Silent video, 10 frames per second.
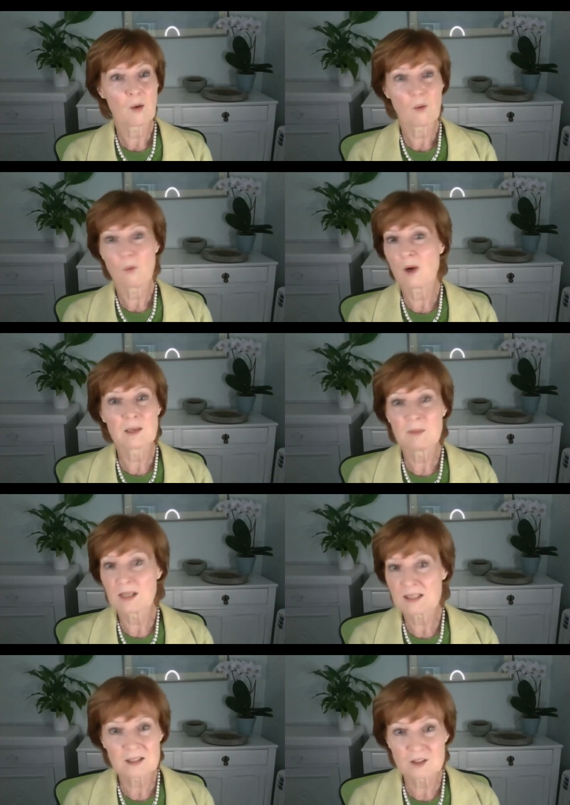Why am I
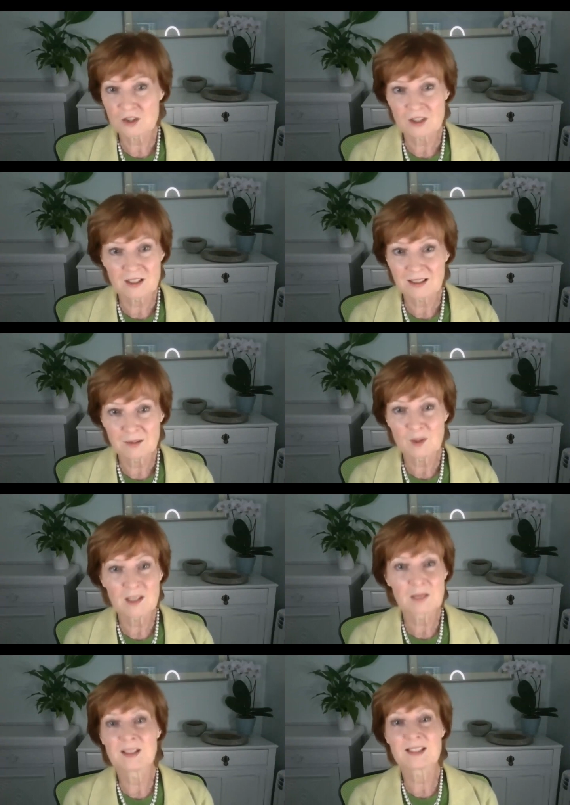still struggling? Why
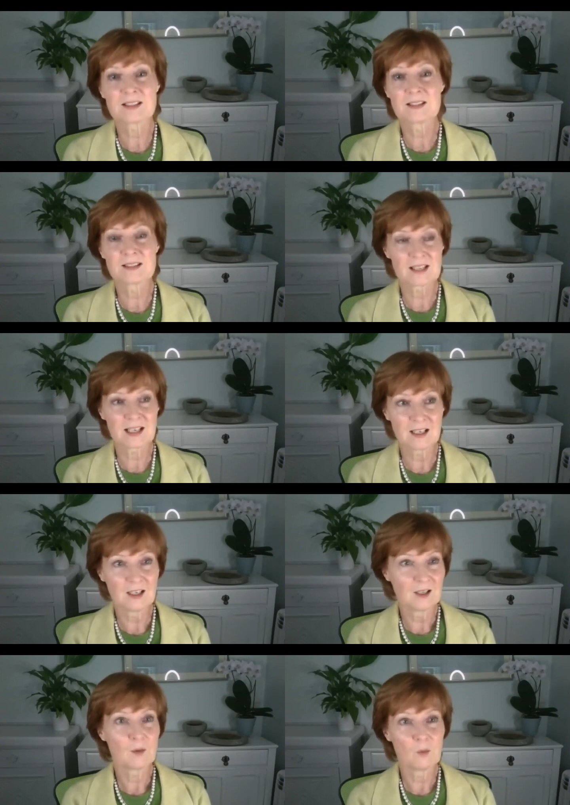am I still saying
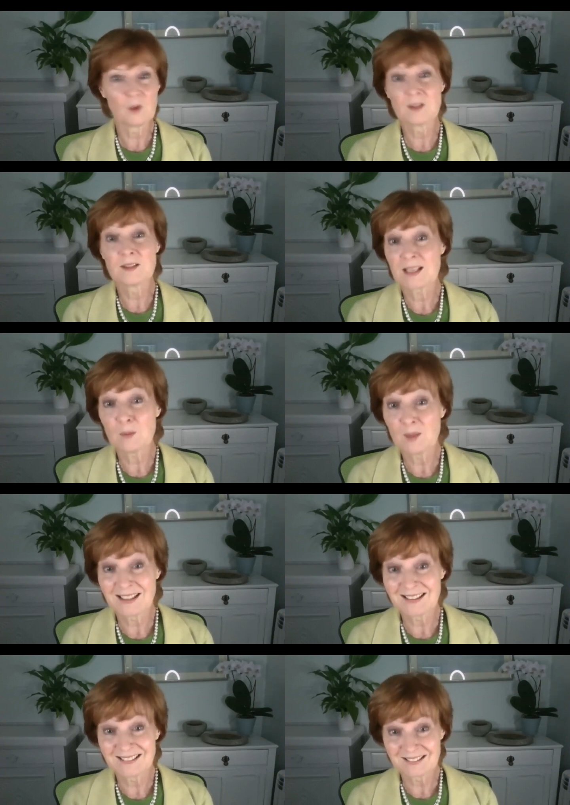one day
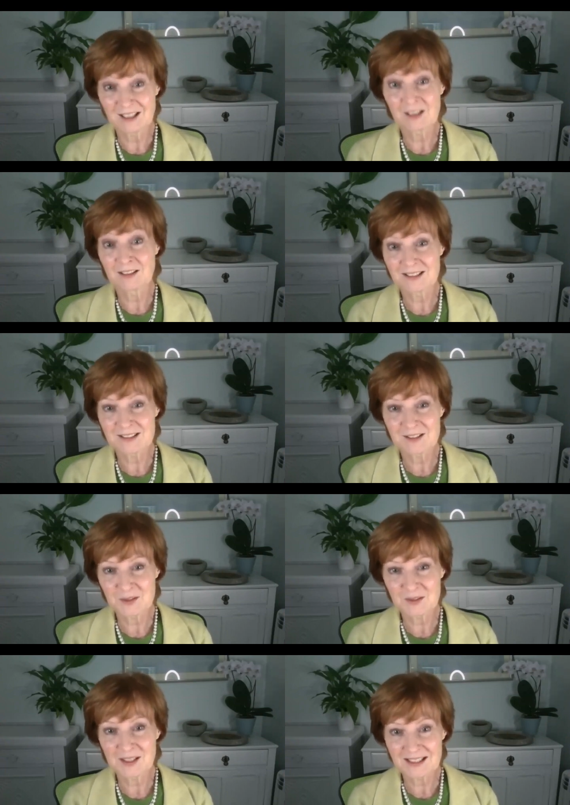when I'd like to do
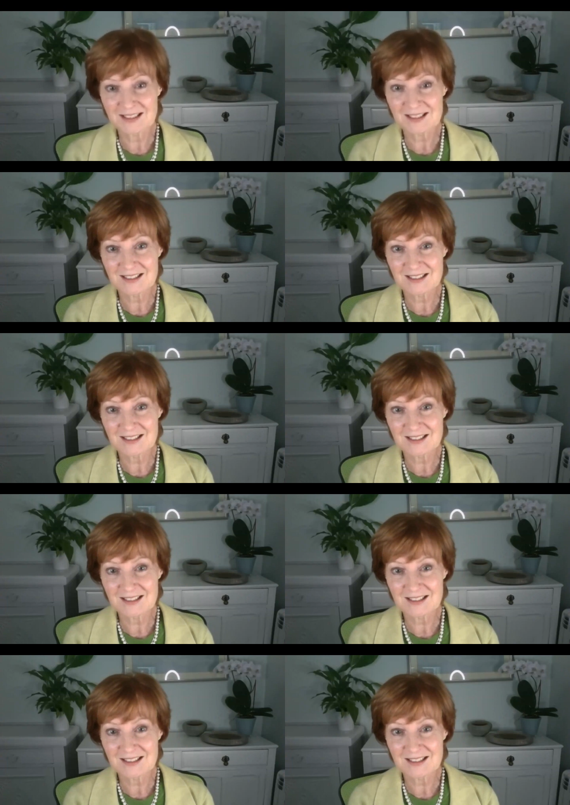that?